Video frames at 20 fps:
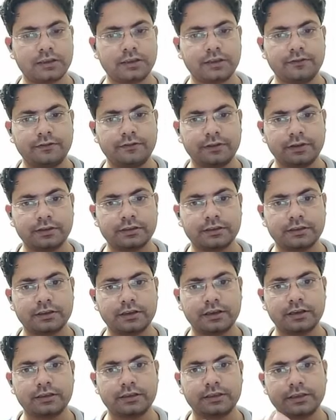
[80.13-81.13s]
then first
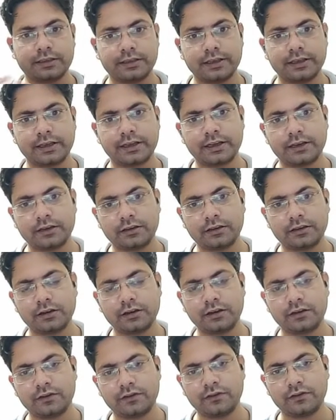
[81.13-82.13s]
class, then second,
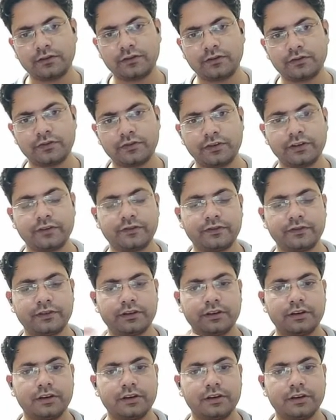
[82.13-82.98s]
third, fourth, fifth,